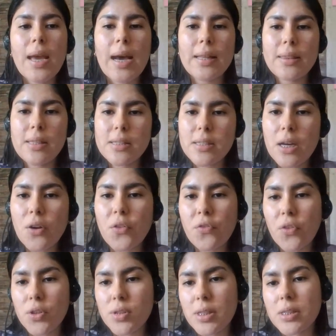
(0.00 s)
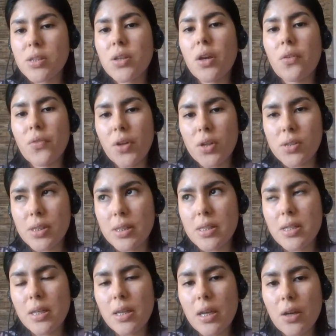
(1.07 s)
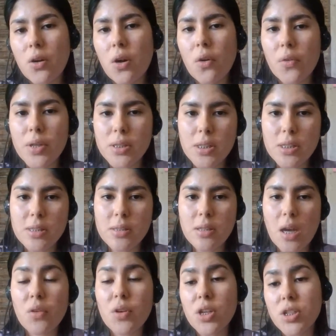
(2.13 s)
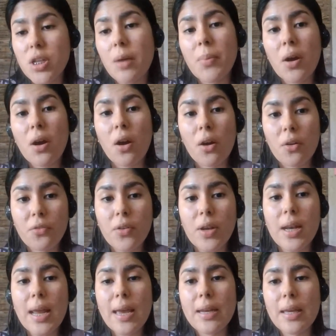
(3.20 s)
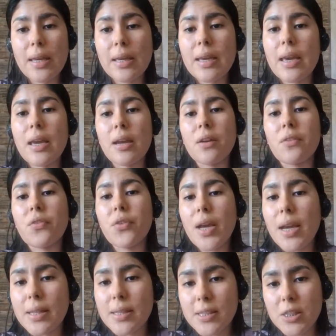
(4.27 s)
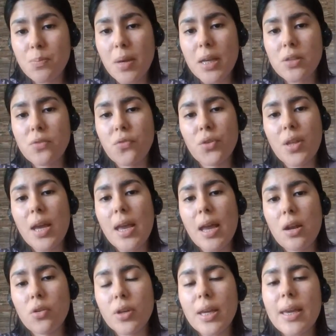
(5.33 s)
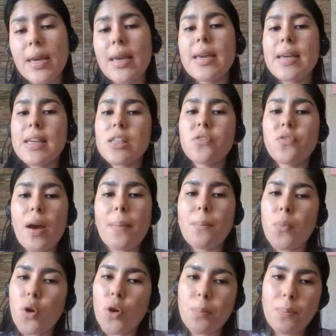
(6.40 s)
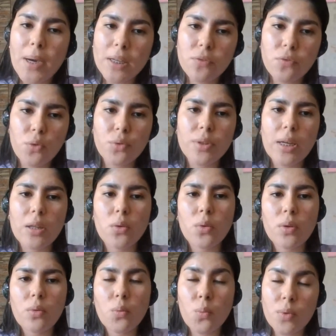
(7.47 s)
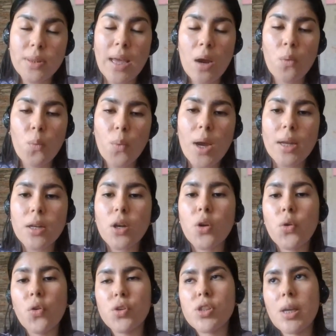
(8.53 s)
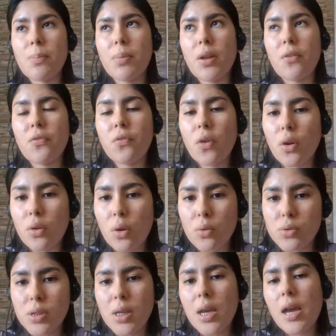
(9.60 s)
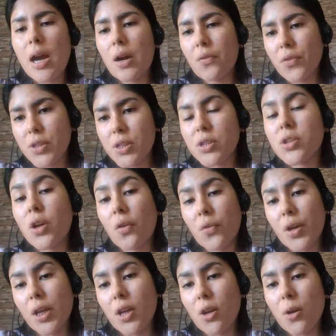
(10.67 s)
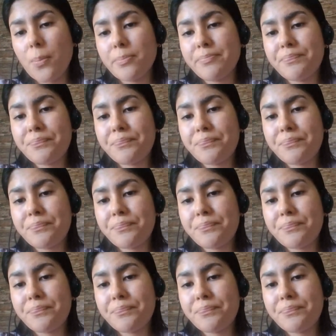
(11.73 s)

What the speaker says: A teacher who fosters curiosity, encourages ownership of learning, and creates space for dialogue is far more impactful than one who simply follows a rigid curriculum.